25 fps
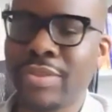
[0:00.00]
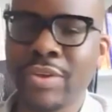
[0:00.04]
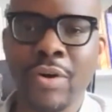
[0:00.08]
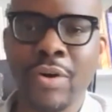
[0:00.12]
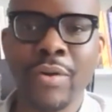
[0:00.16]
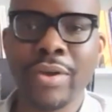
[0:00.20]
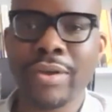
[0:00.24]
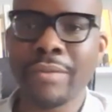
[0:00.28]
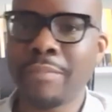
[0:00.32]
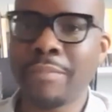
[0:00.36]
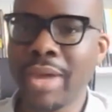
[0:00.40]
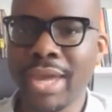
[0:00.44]

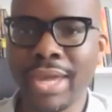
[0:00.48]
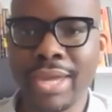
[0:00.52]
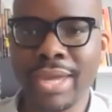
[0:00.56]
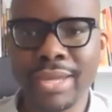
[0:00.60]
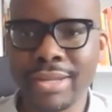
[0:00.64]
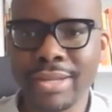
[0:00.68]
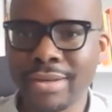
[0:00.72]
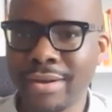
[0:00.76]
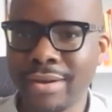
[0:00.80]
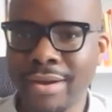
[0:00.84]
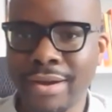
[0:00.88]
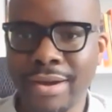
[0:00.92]
throwing
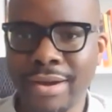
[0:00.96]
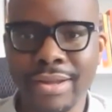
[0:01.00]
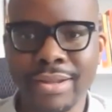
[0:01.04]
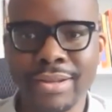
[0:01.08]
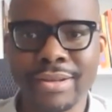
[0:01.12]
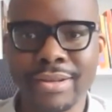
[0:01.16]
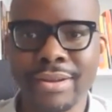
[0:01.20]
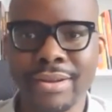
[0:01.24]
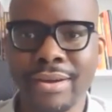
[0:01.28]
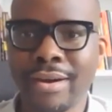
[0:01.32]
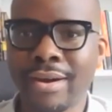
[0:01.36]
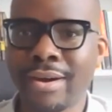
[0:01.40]
paint
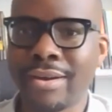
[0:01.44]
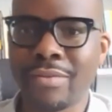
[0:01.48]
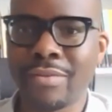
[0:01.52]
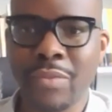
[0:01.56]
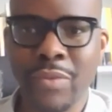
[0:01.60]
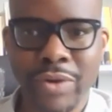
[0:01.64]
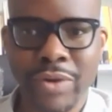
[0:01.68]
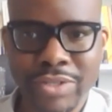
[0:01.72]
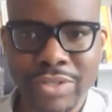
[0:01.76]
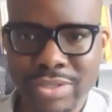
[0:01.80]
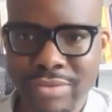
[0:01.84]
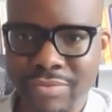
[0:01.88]
on on
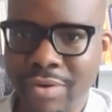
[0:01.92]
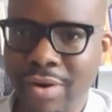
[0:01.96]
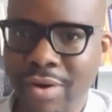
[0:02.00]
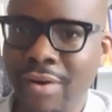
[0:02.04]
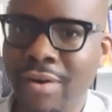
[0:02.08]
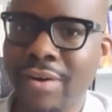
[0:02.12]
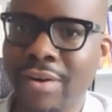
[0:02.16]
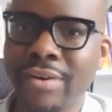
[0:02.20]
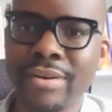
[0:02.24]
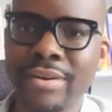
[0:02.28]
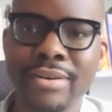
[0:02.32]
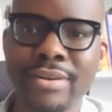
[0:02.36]
works of
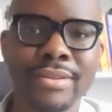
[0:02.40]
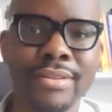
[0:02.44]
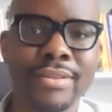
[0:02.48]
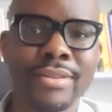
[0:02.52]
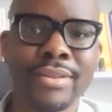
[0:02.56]
art.